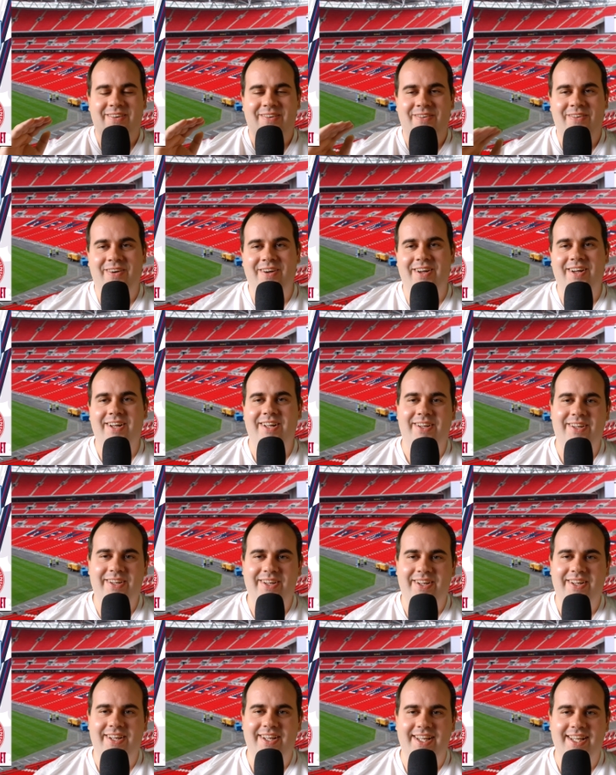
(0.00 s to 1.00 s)

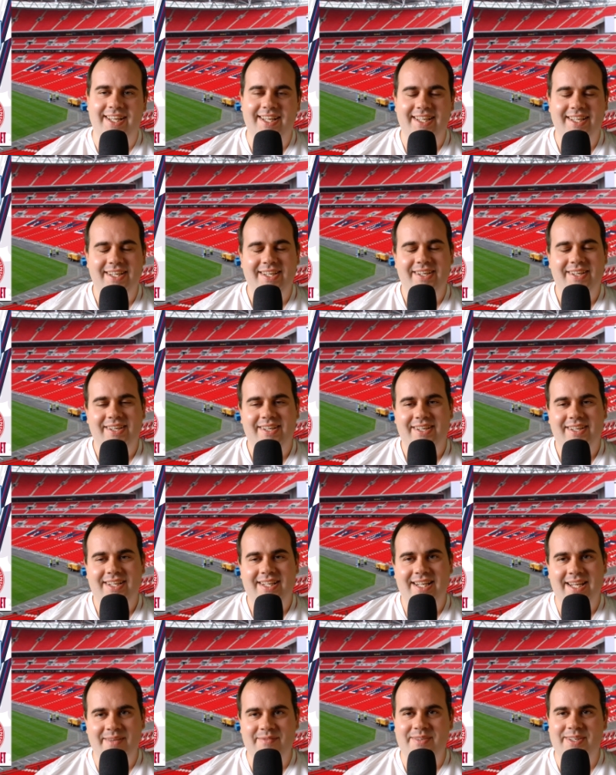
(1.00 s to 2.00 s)
Oh,
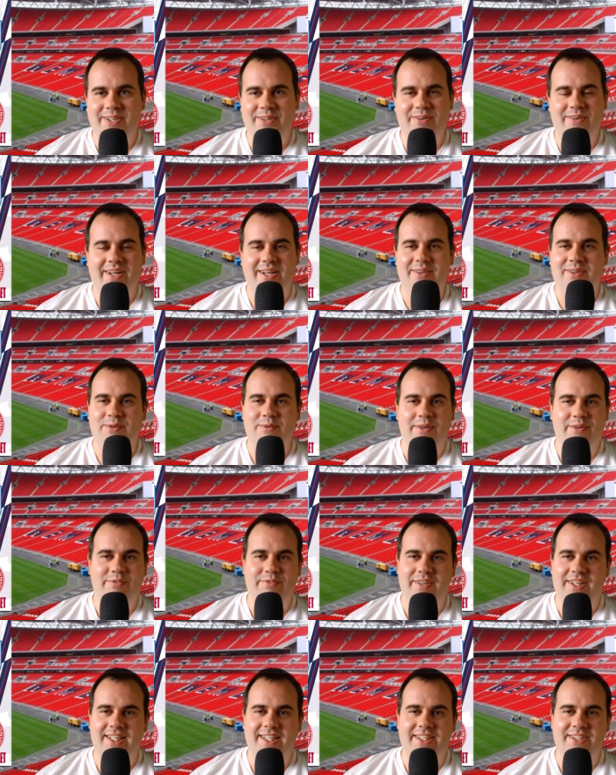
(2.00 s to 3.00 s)
Let me know how you are
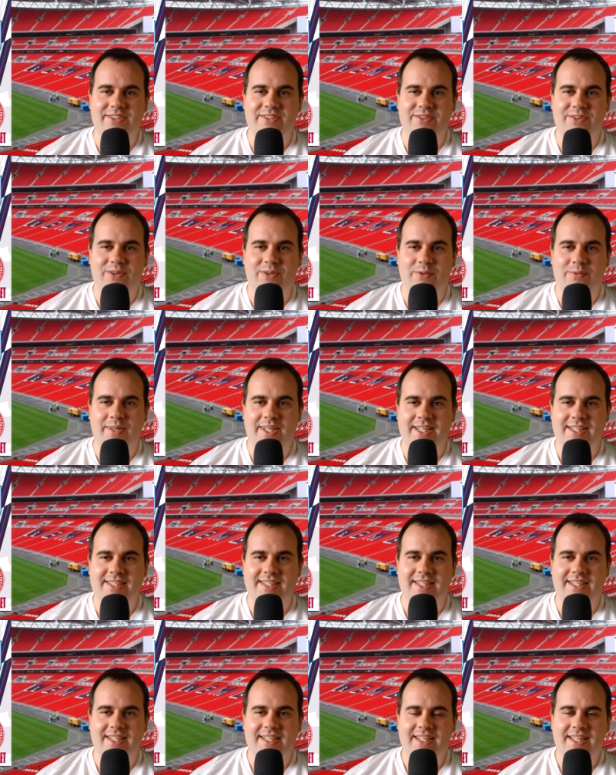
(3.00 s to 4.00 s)
feeling as always.